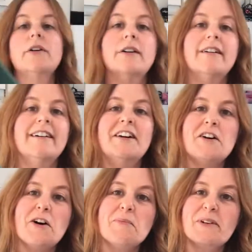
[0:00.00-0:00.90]
mode
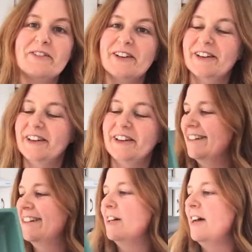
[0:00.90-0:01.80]
on my
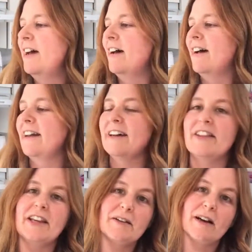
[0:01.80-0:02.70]
phone. And
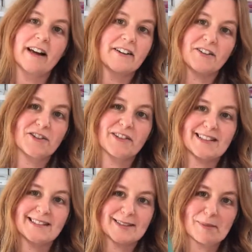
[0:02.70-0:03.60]
I don't know if
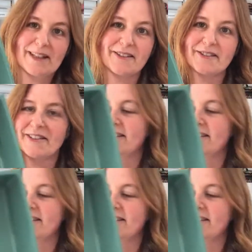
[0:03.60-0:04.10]
I disappeared or